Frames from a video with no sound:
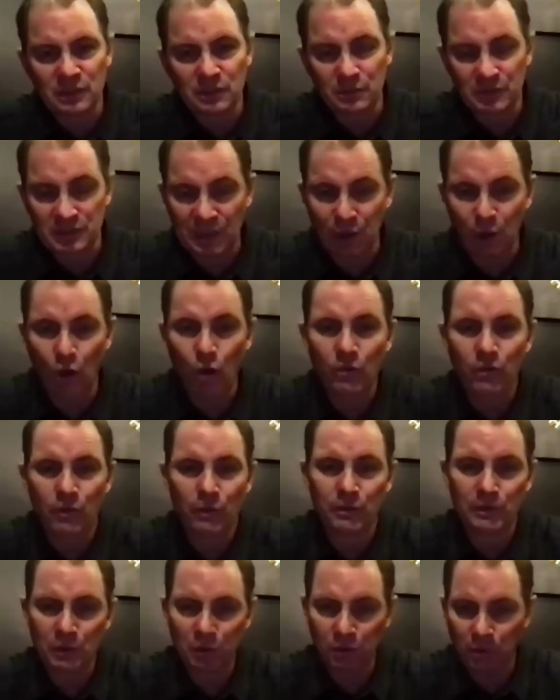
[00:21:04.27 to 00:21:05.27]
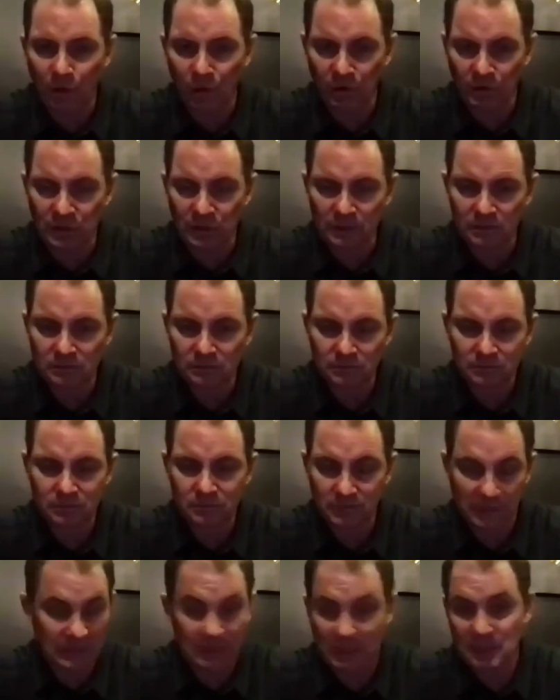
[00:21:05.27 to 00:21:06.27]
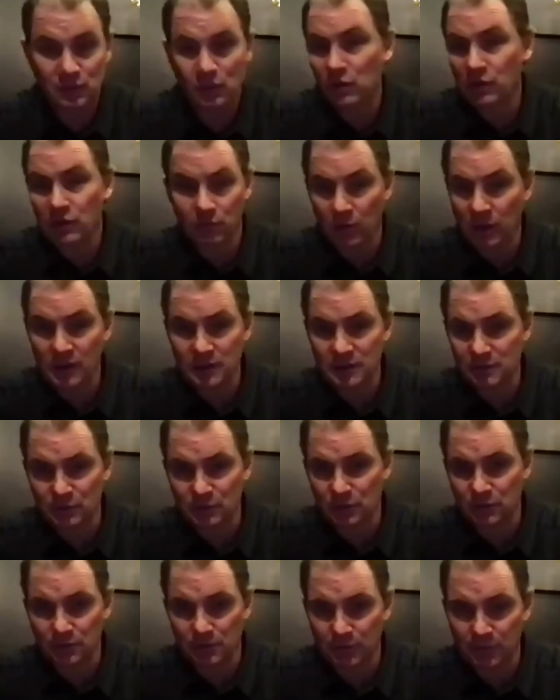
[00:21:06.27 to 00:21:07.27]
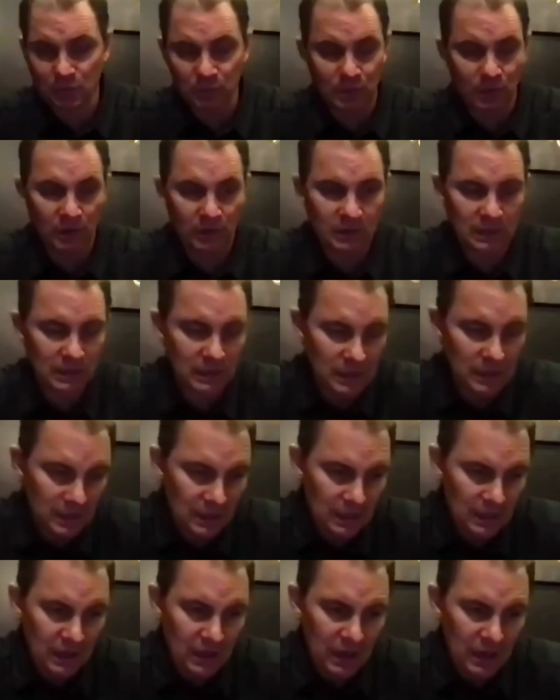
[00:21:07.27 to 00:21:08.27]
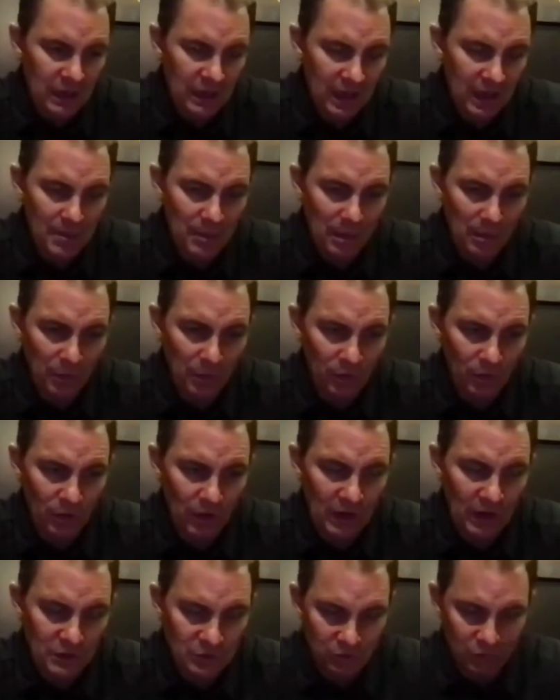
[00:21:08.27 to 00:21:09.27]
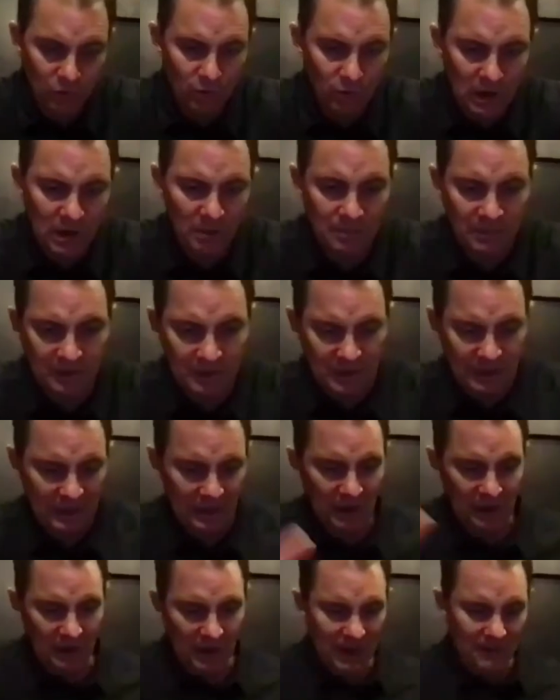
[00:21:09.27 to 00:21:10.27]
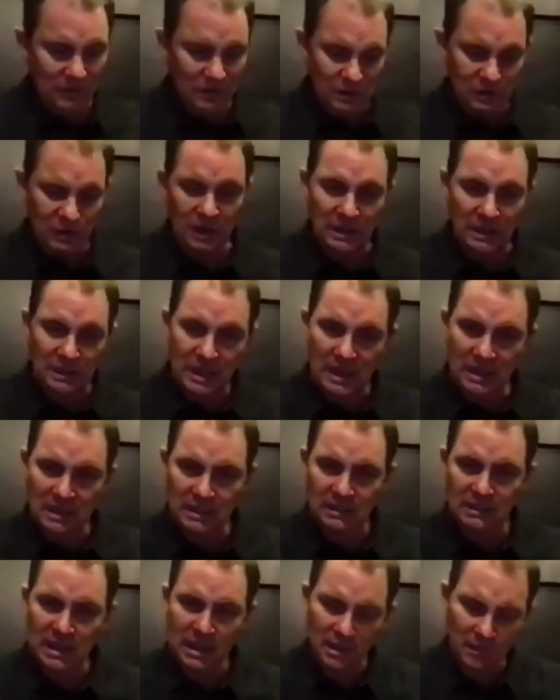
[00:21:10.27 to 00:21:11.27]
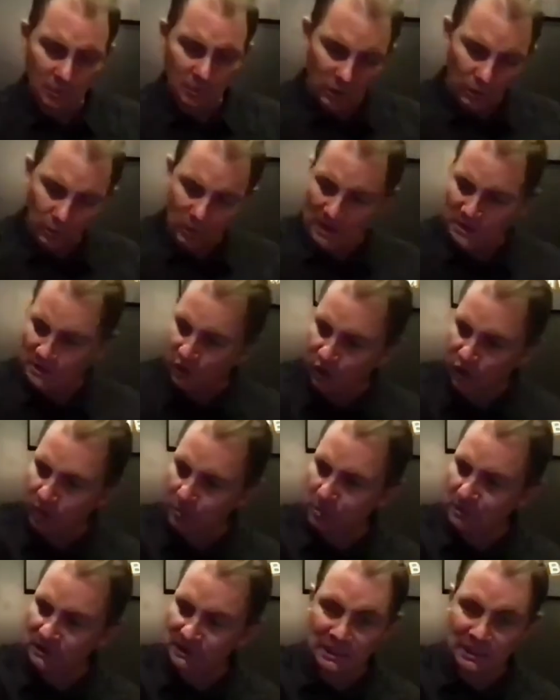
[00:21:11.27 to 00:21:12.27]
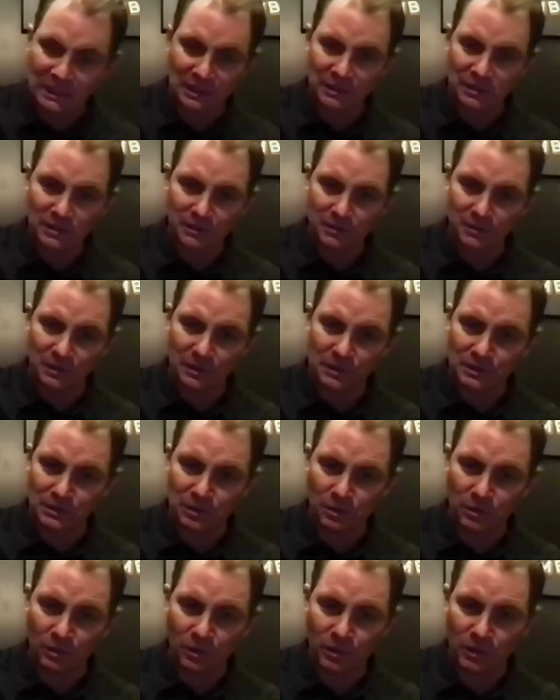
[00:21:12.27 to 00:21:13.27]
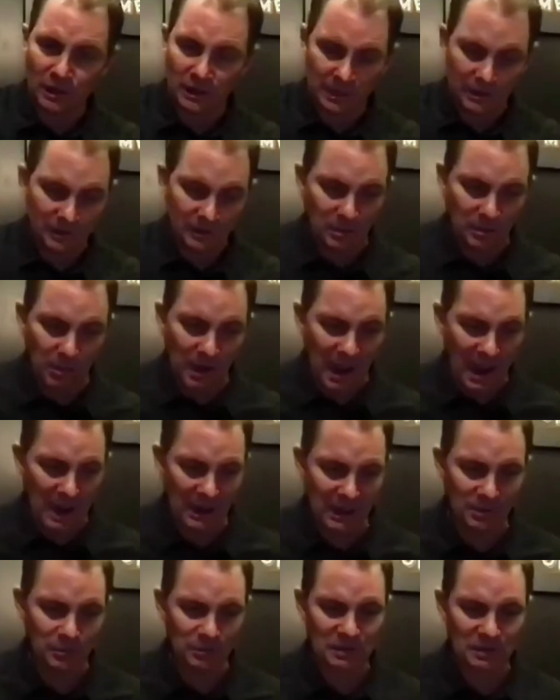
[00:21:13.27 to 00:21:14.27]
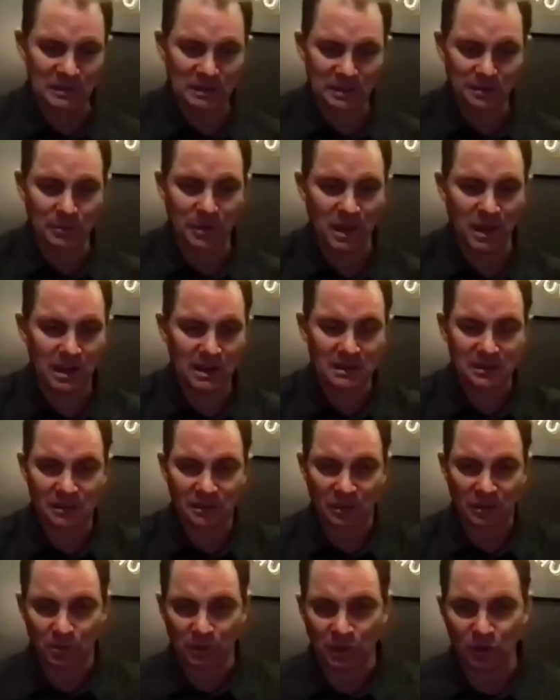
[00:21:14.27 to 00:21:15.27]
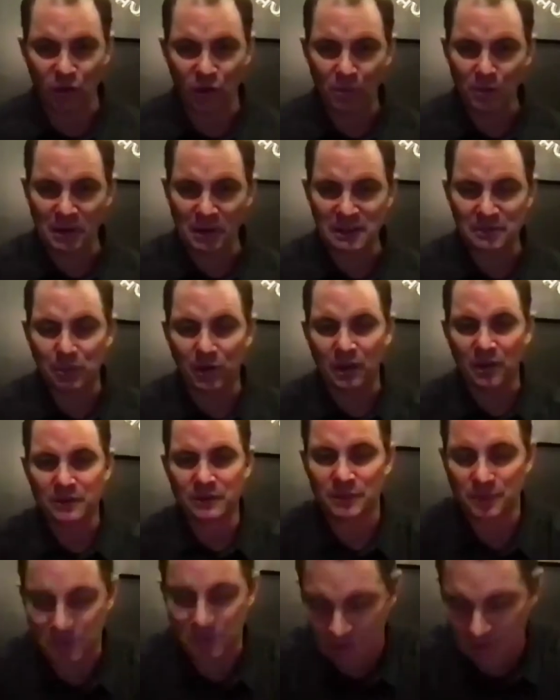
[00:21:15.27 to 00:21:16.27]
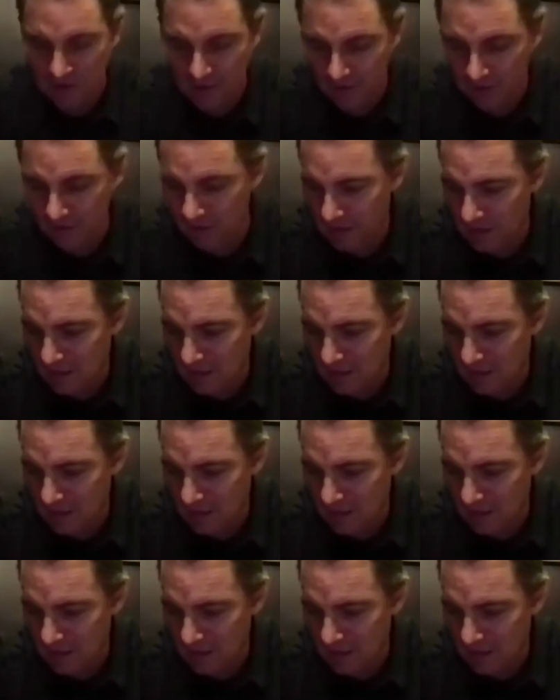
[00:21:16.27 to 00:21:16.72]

and it was like overflow parking. Like that's all it was. It was overflow parking. And I remember I drew up that like, I'm going to have this gigantic tent with a red carpet leading to the front door, and I'm going to pack it with semis, and I'm going to bring all my sponsors in there.